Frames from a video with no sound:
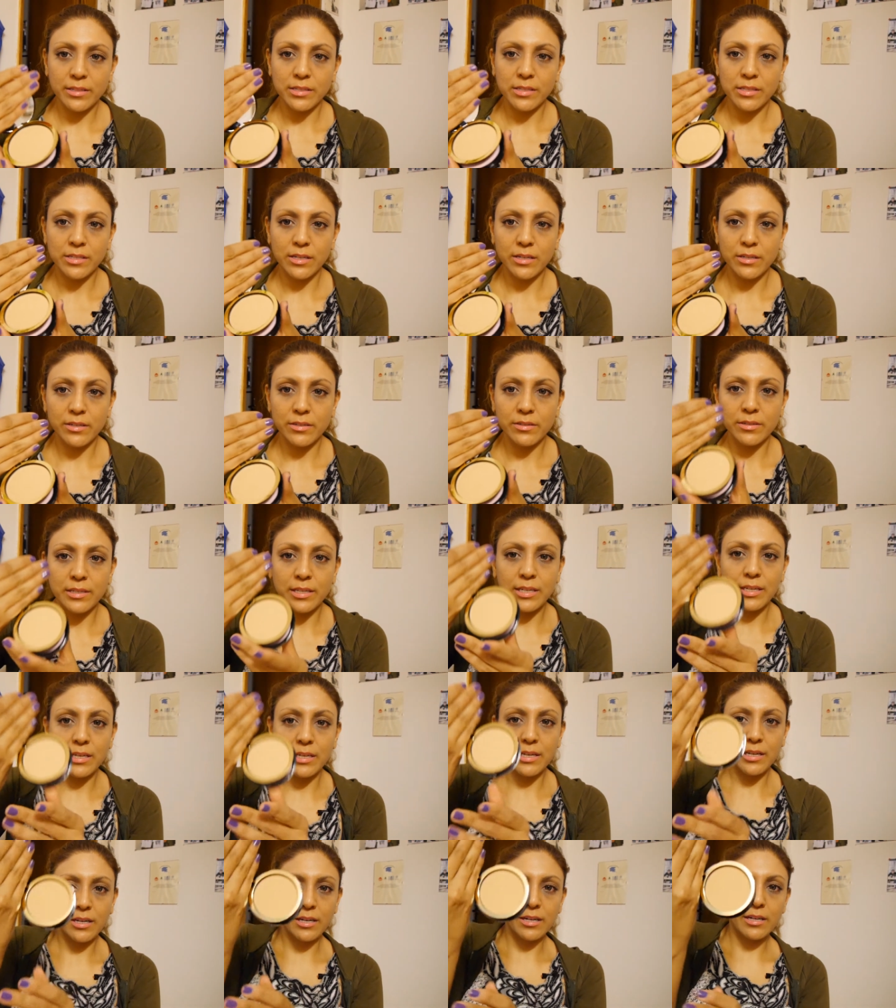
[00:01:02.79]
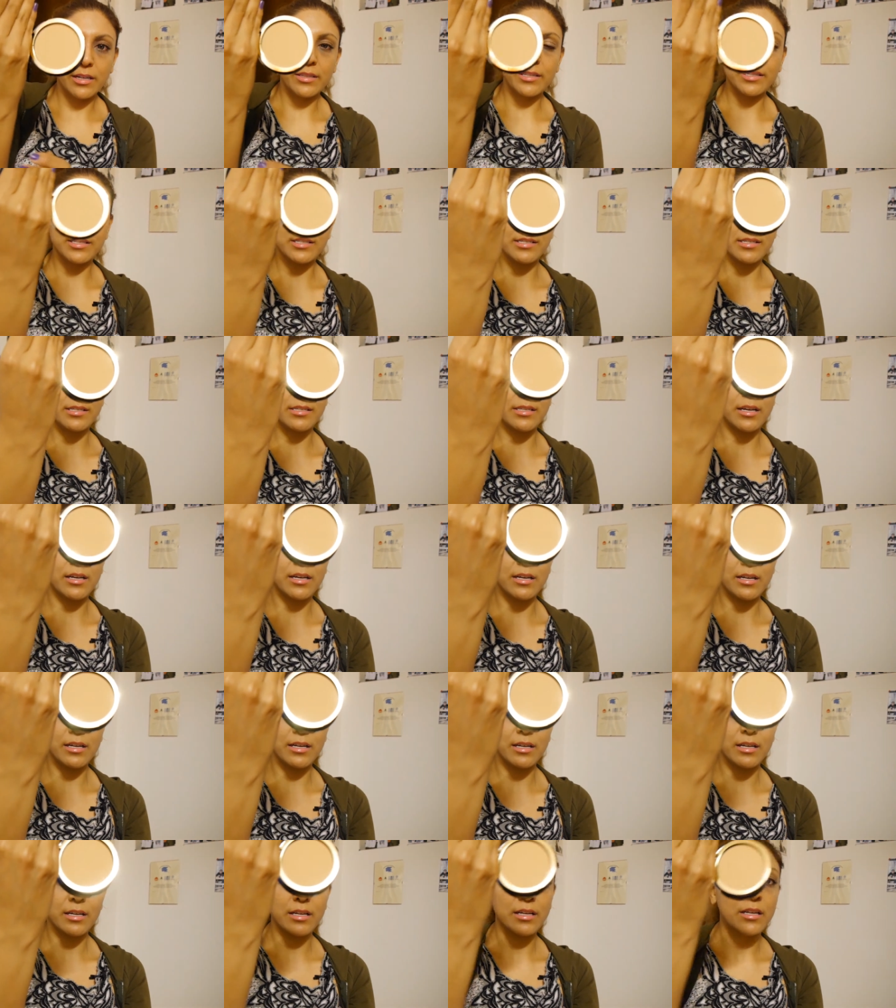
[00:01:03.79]
So here, this is
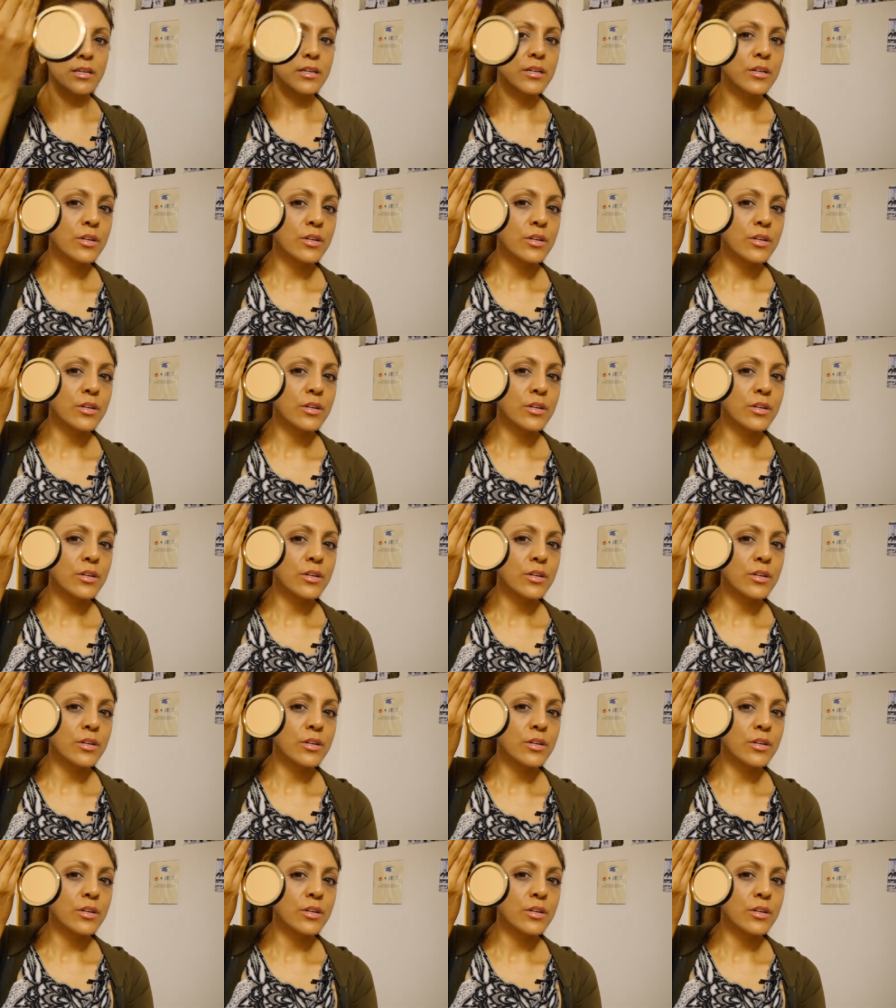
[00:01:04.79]
the